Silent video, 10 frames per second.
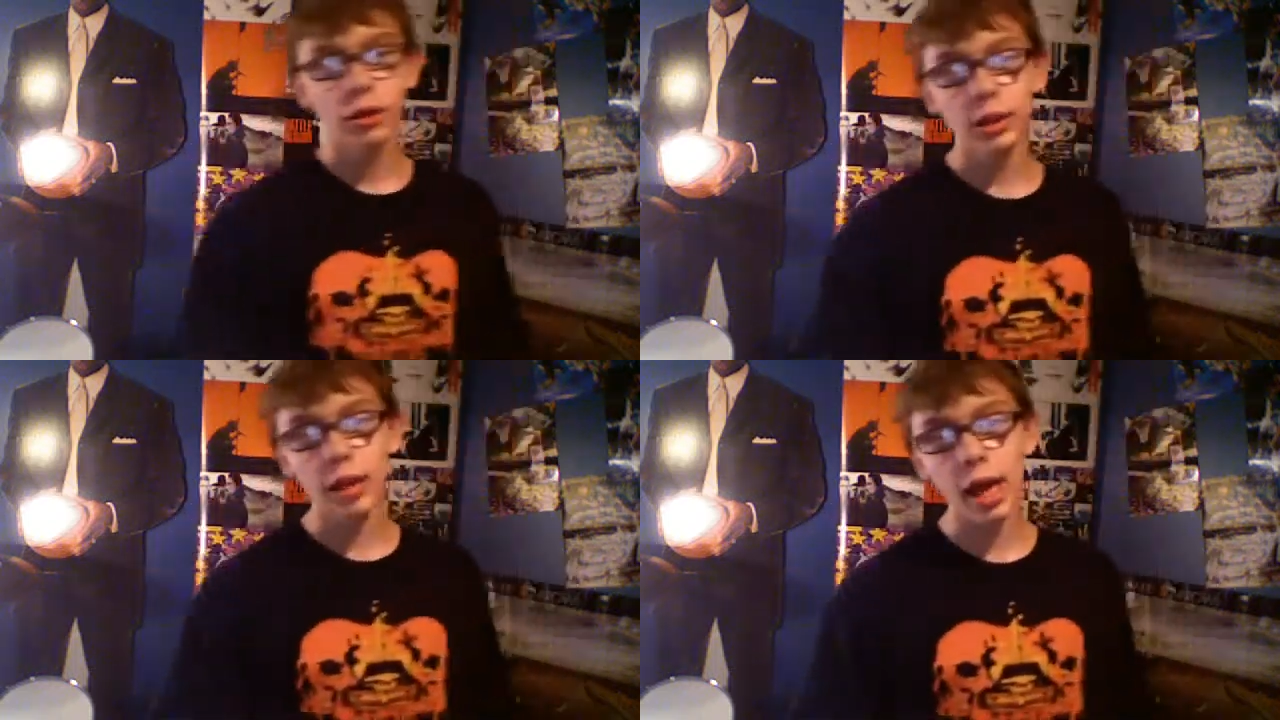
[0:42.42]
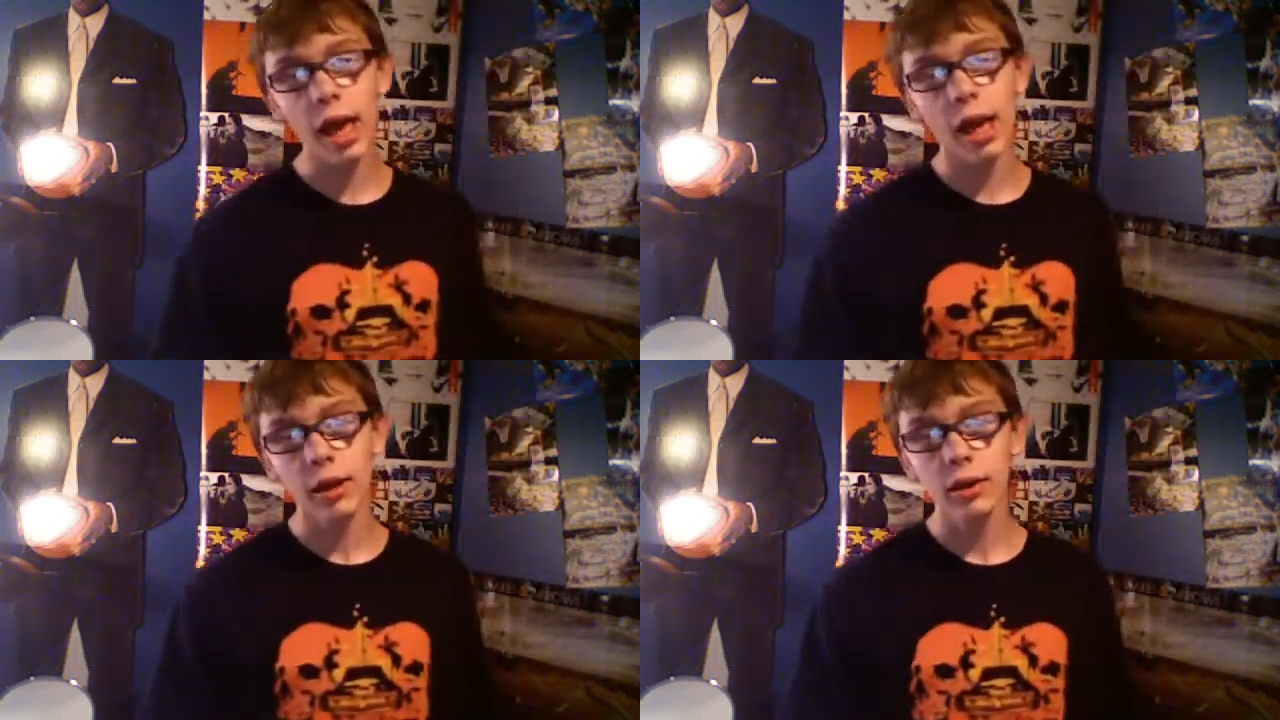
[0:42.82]

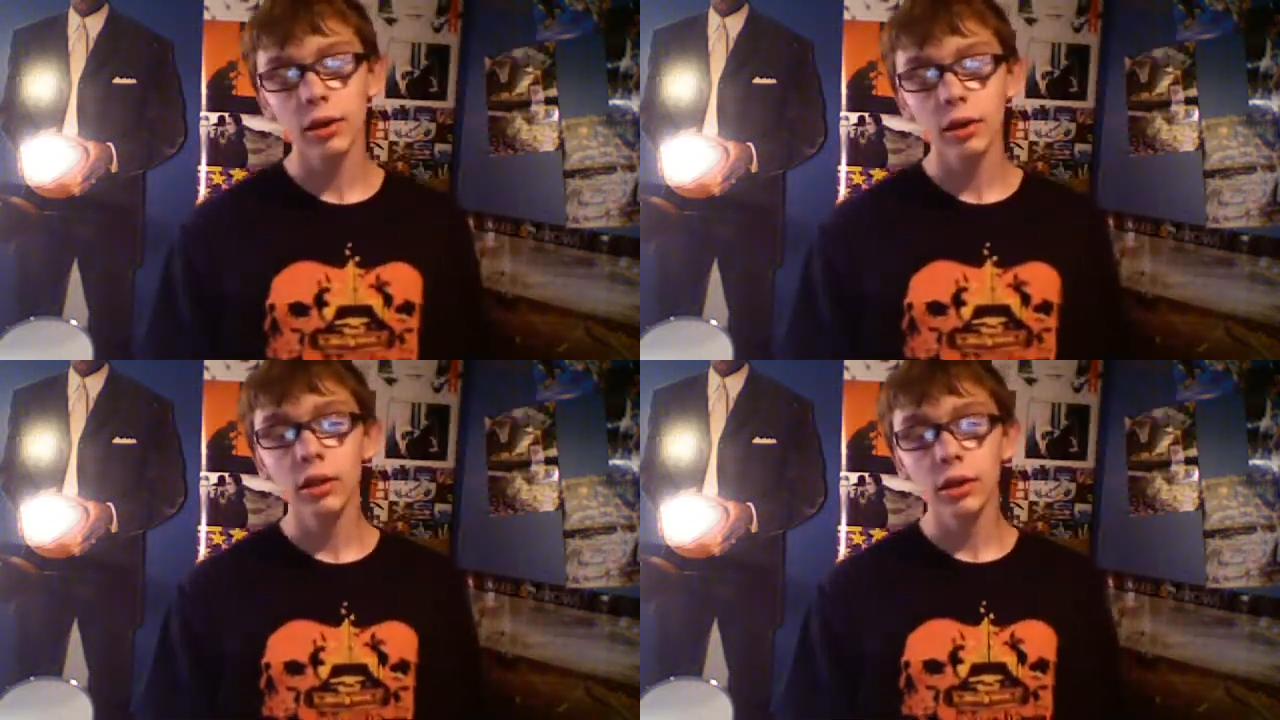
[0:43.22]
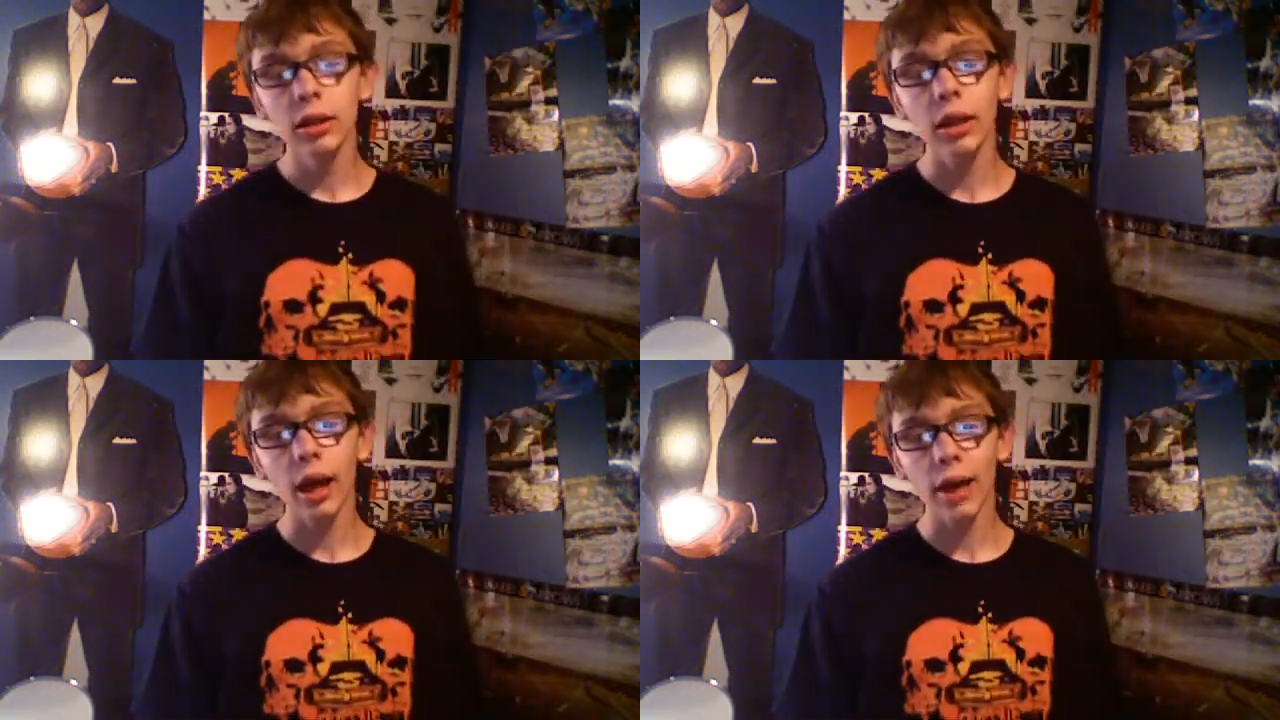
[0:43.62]
Yeah,
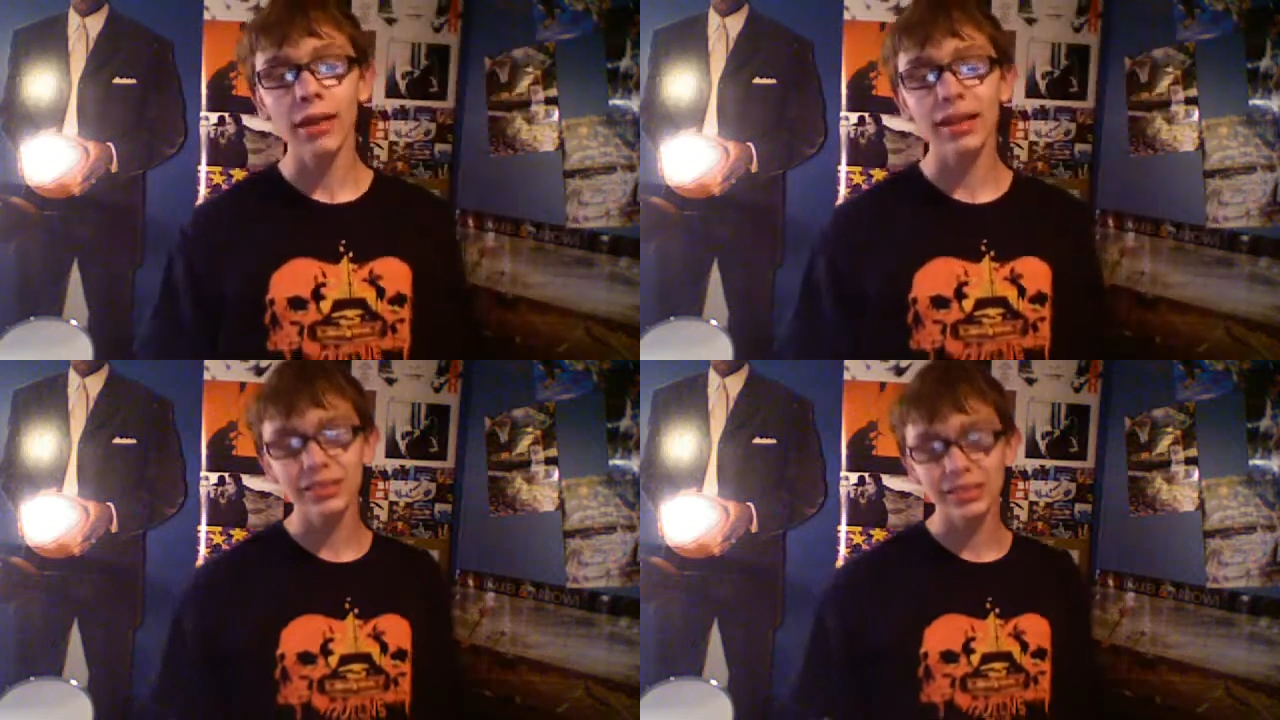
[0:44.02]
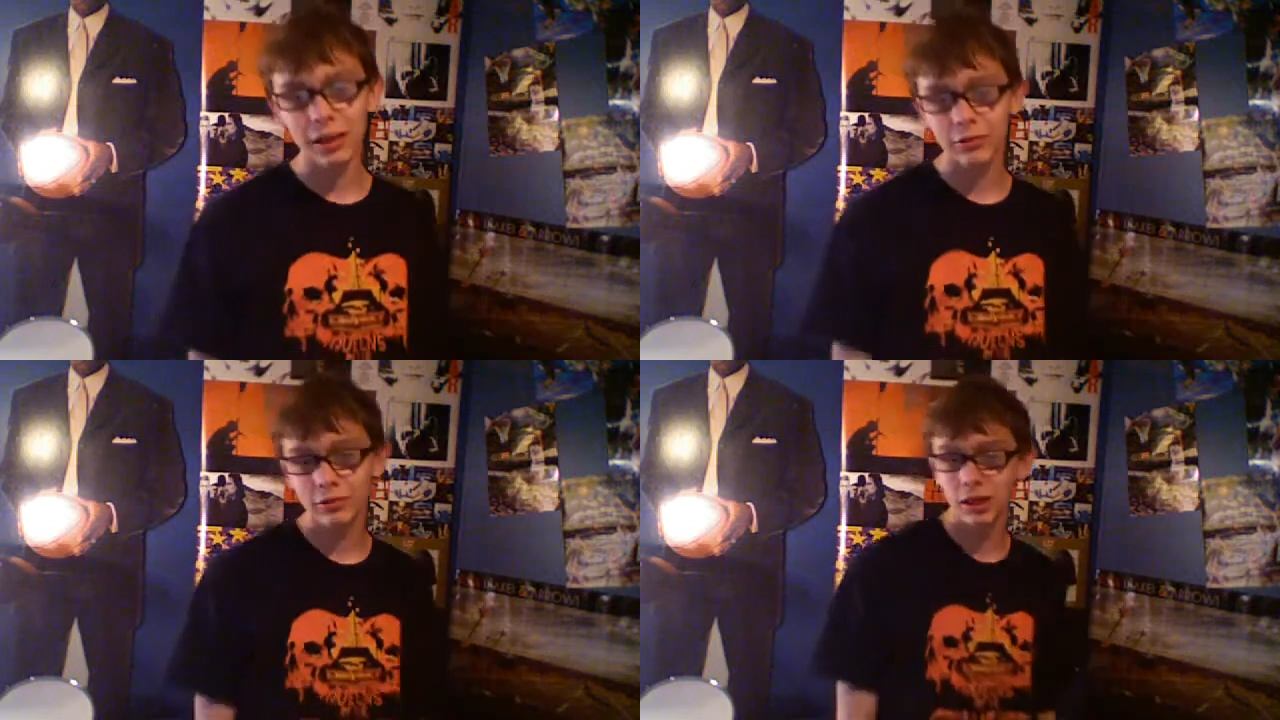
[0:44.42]
yeah, that
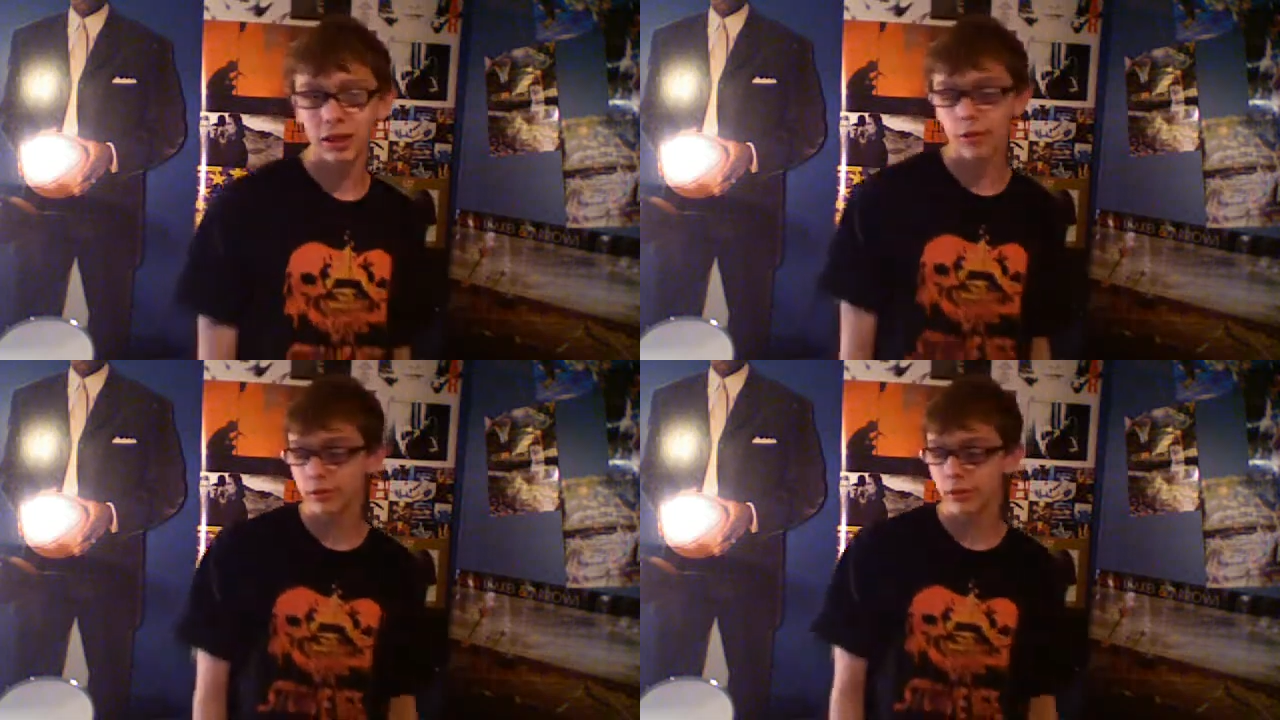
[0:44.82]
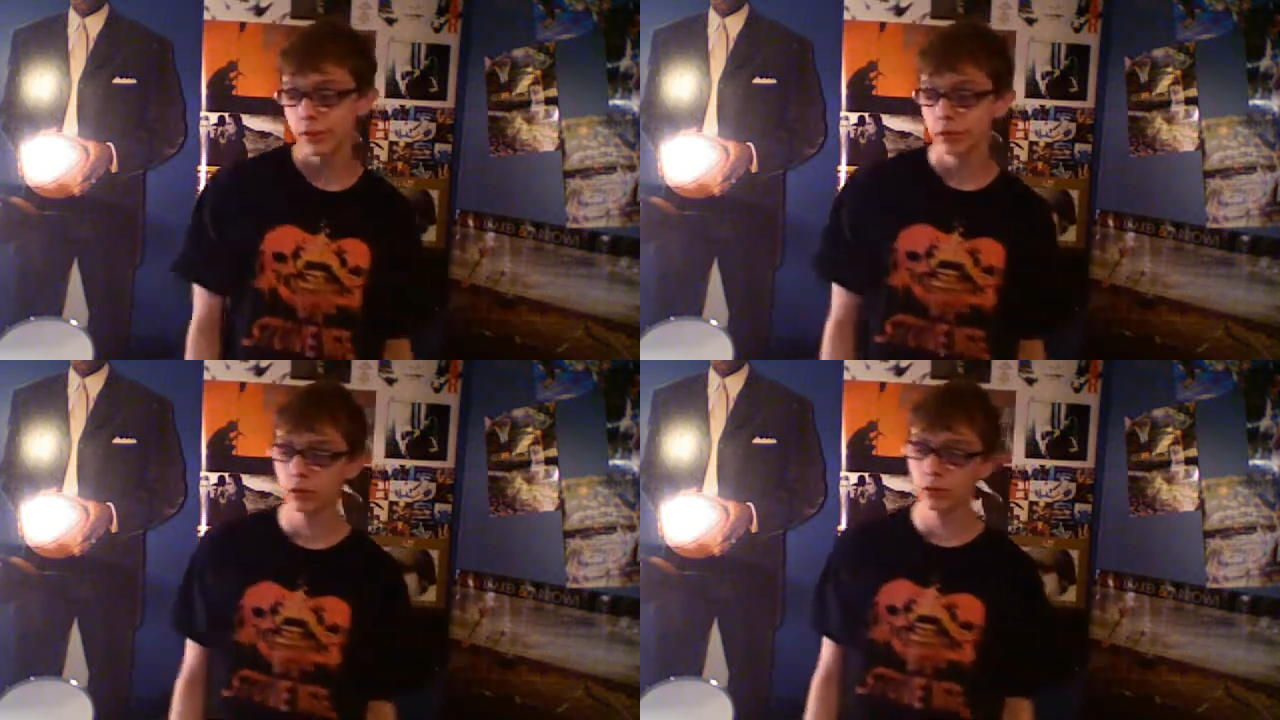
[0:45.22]
sounded like I was 5 years old,